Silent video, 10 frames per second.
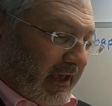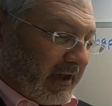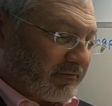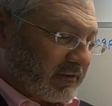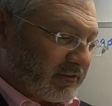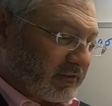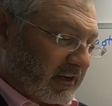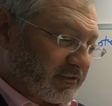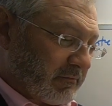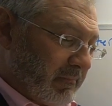After
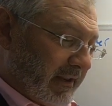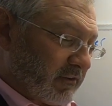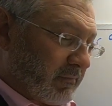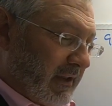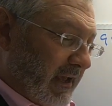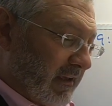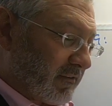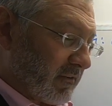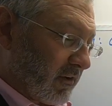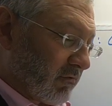discussion, management
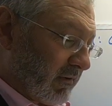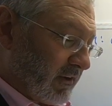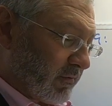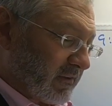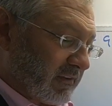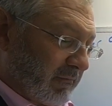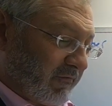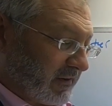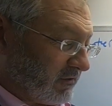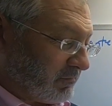has agreed to accept
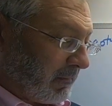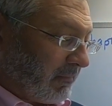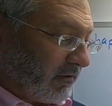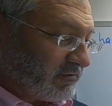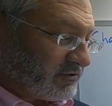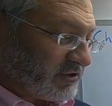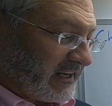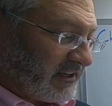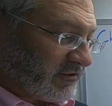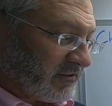Victor's proposed
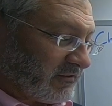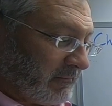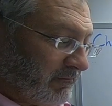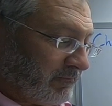changes.